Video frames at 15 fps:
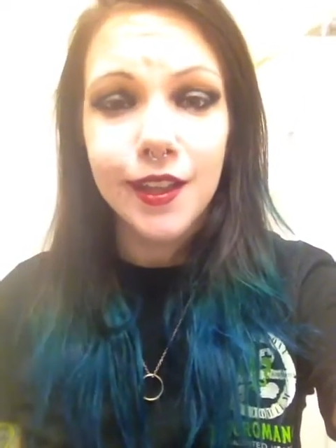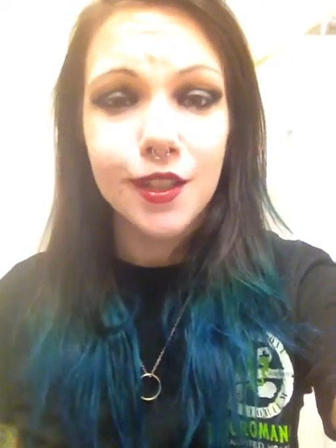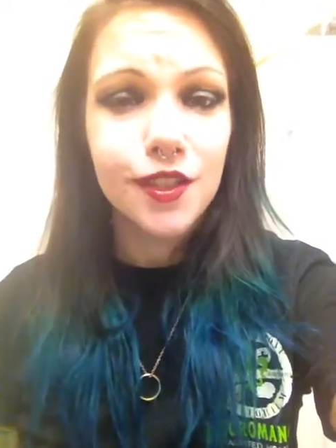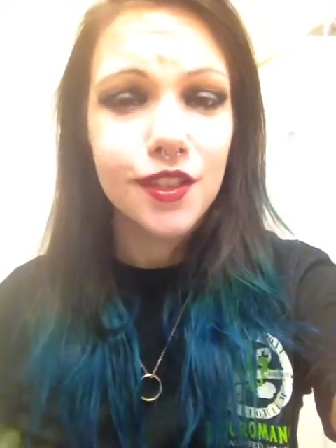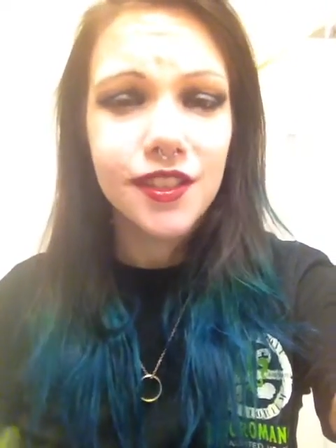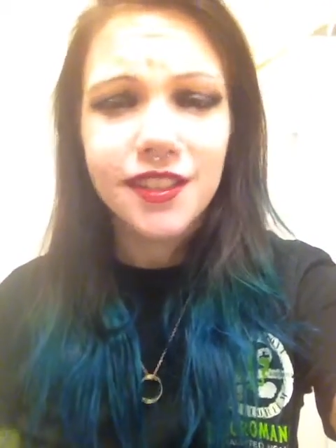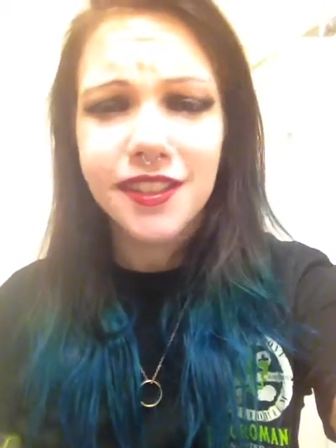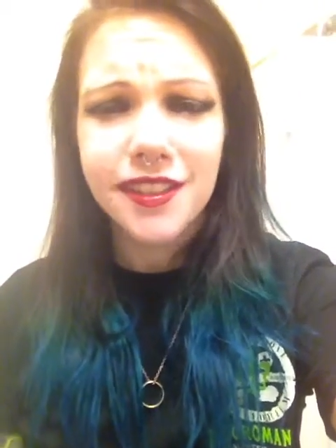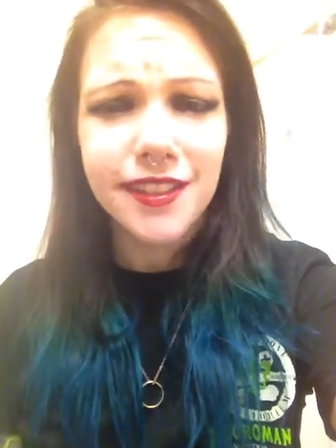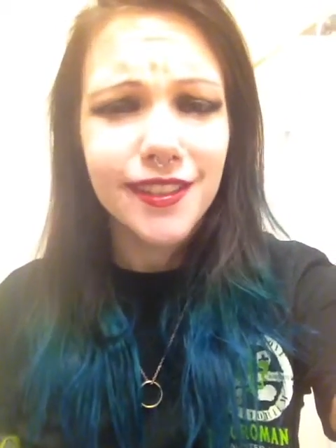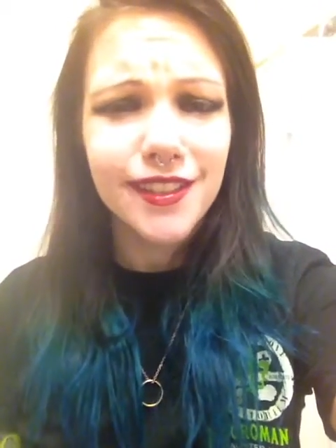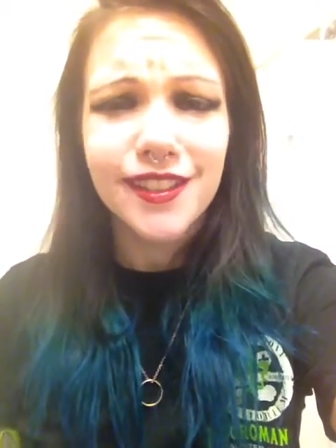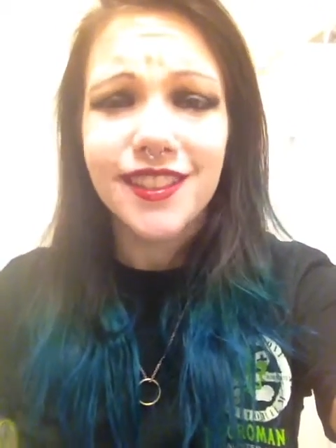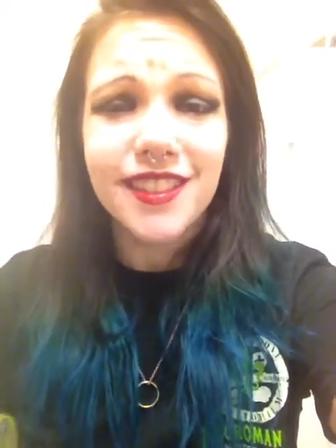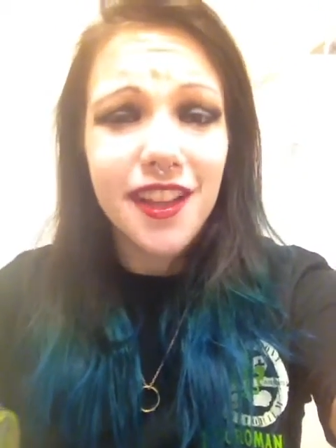It's just
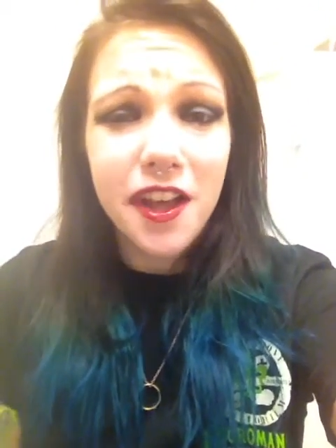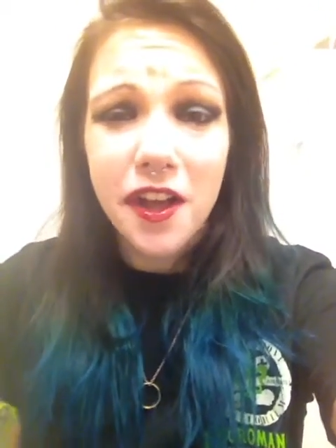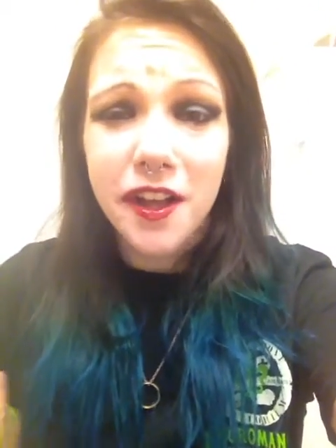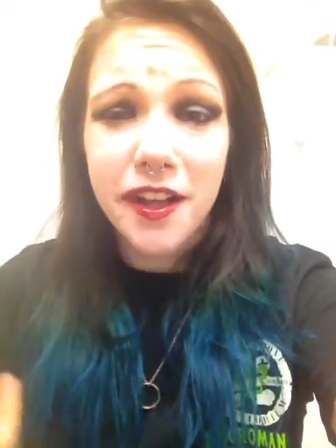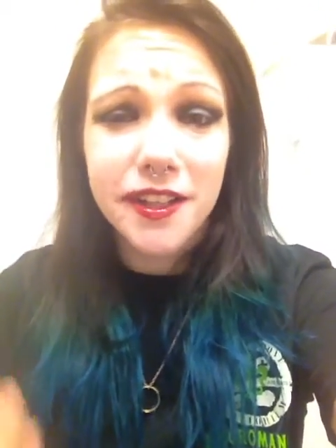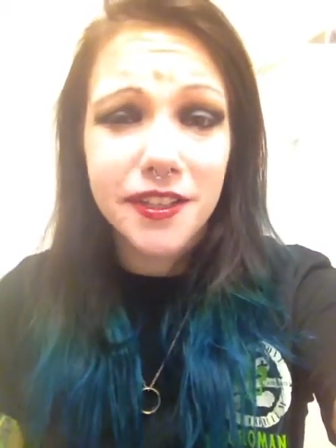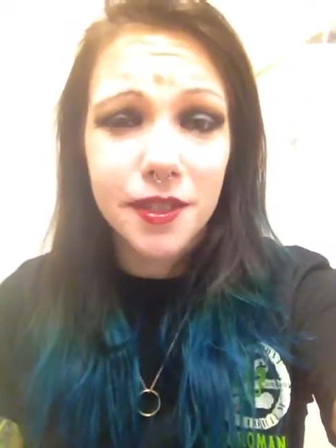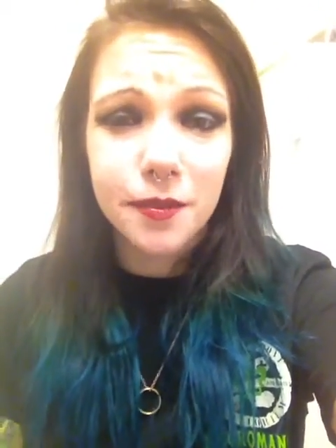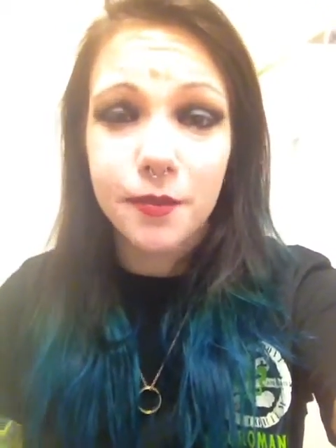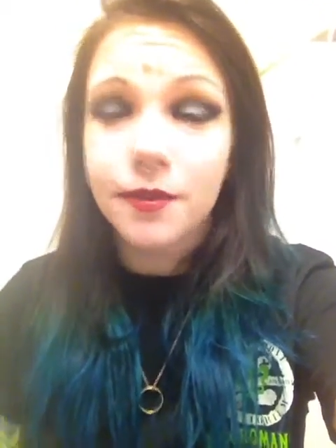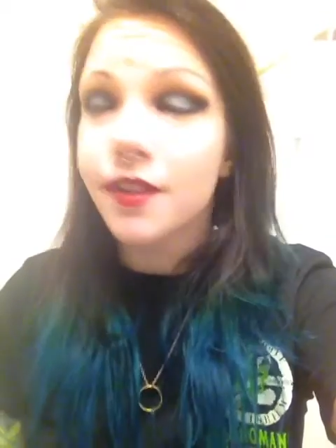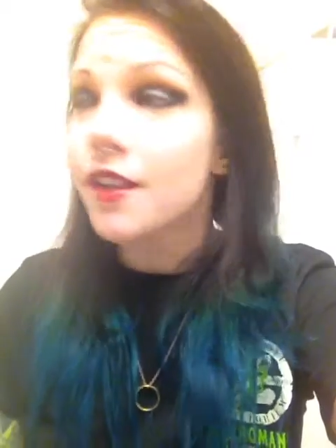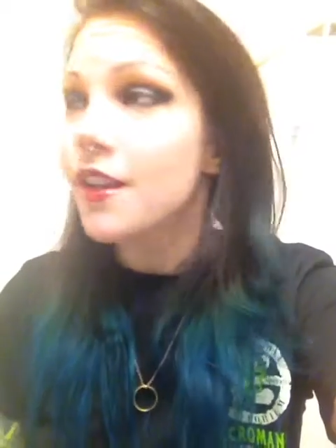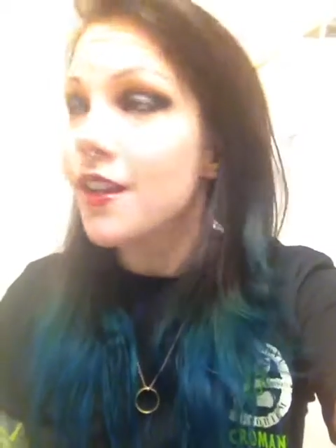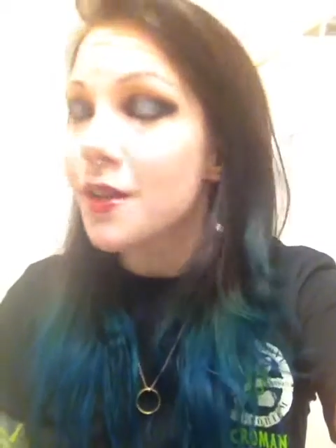awesome.
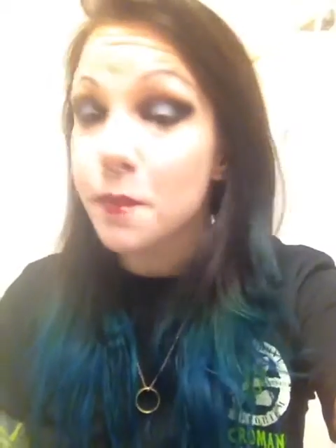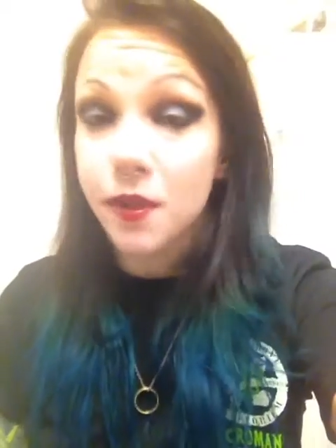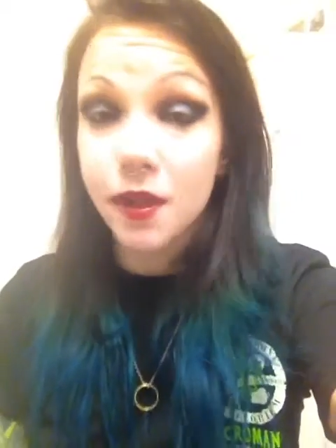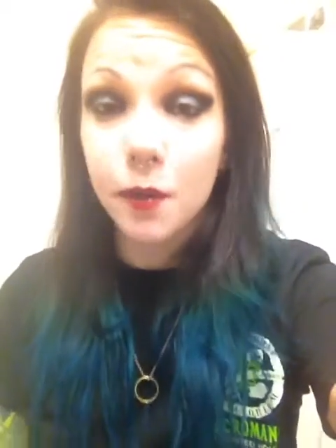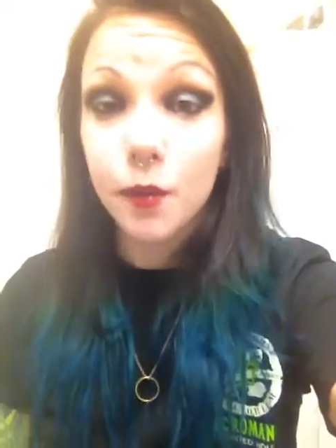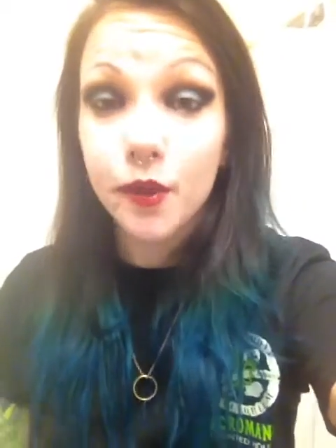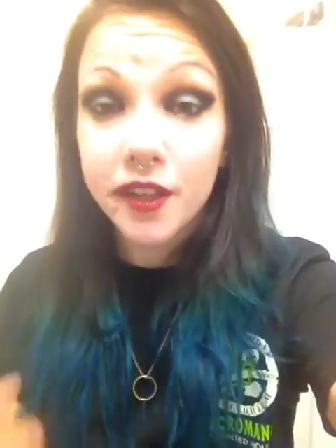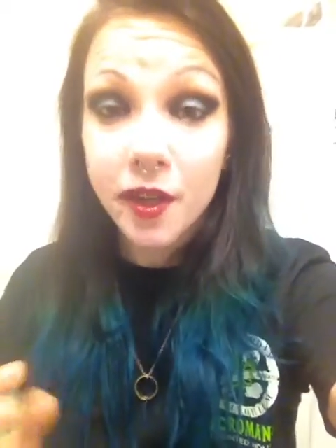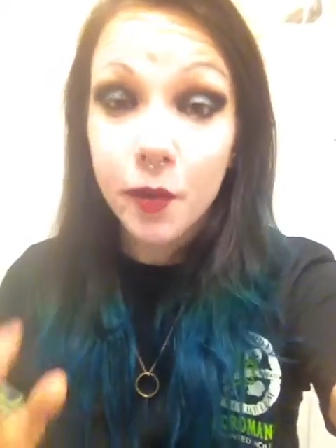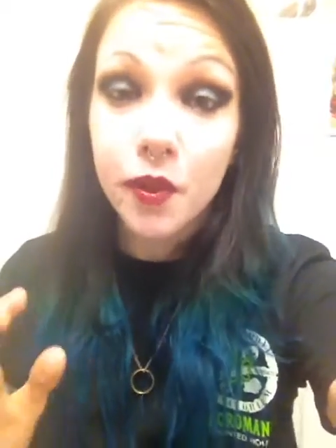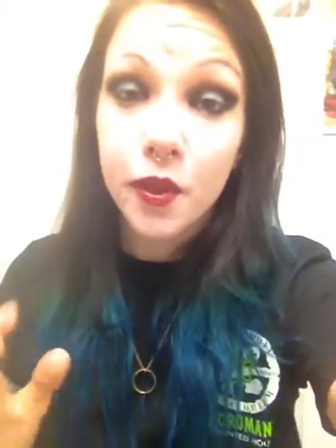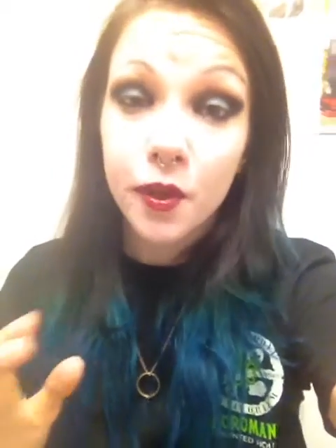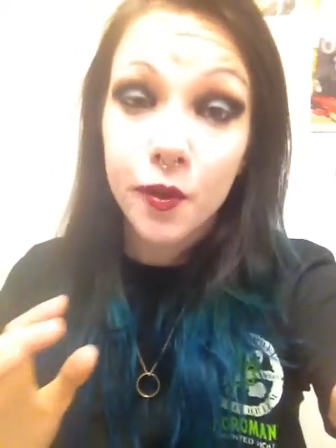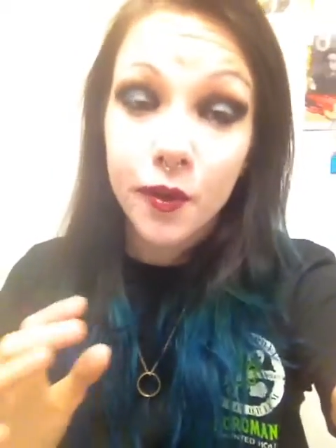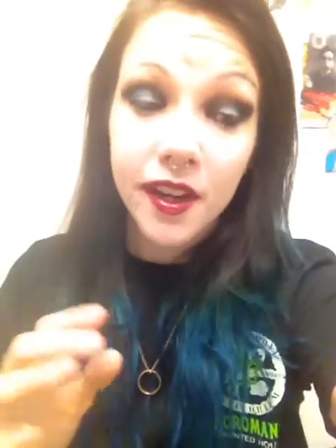But I'm working with
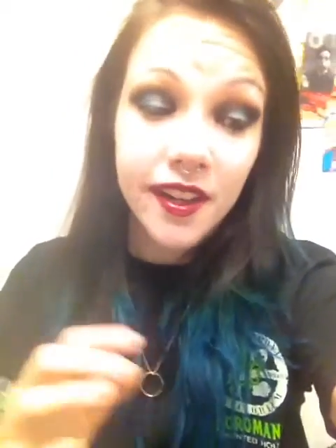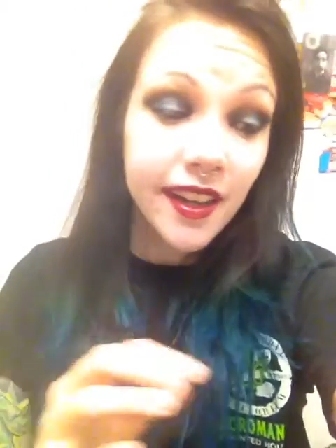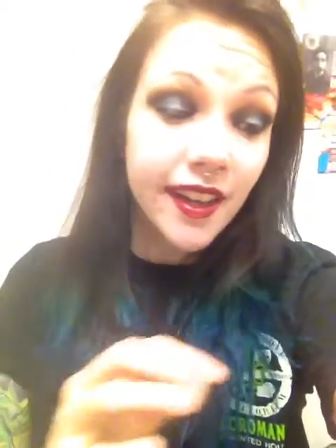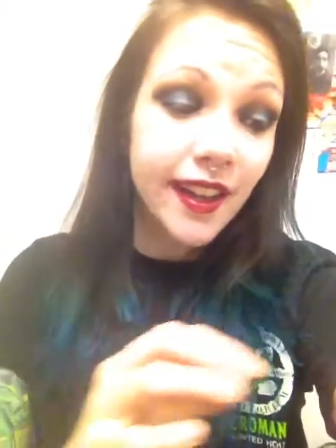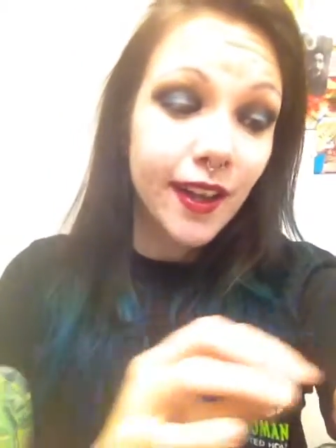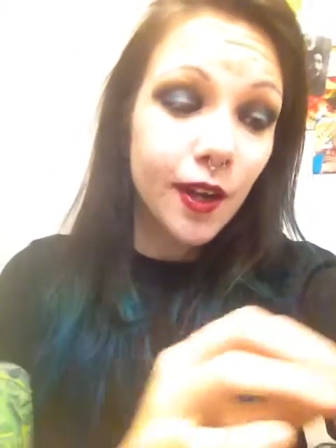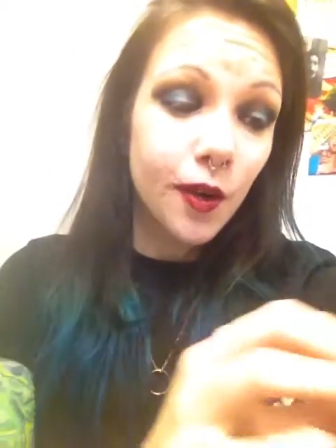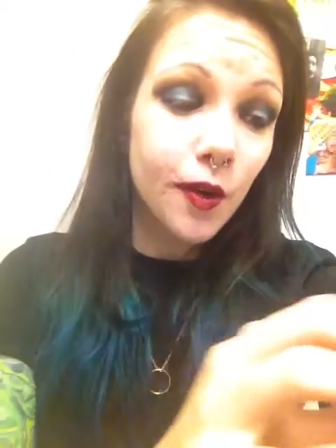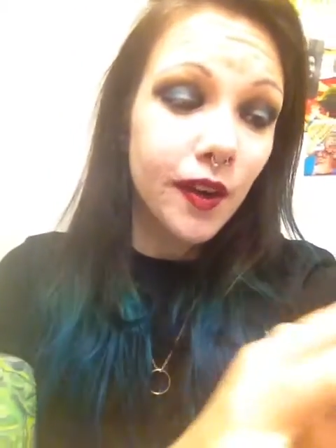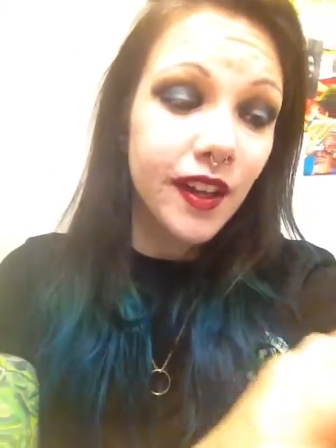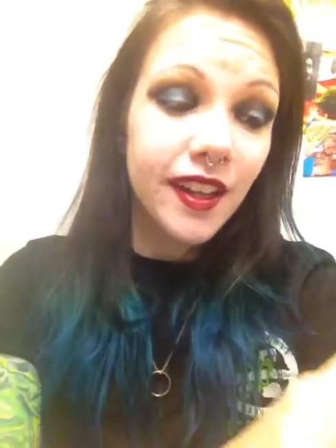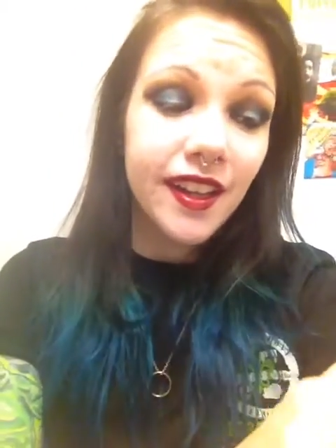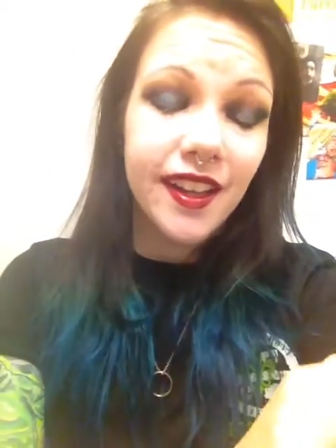her right now,